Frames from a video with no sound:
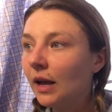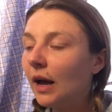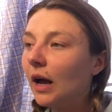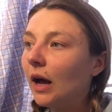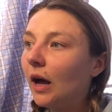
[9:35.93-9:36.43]

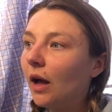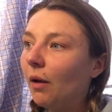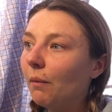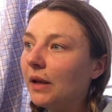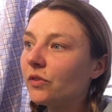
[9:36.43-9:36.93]

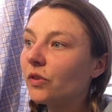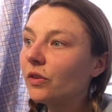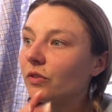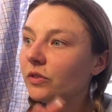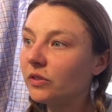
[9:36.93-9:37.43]
Um, and so
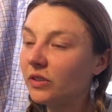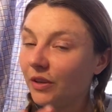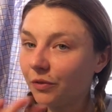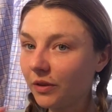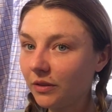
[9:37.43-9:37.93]
there's
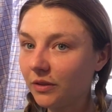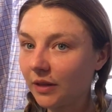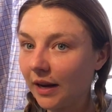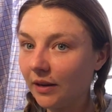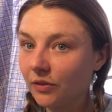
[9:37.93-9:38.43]
different
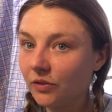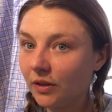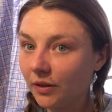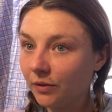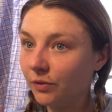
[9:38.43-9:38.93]
styles
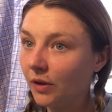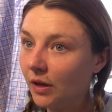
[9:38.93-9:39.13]
of.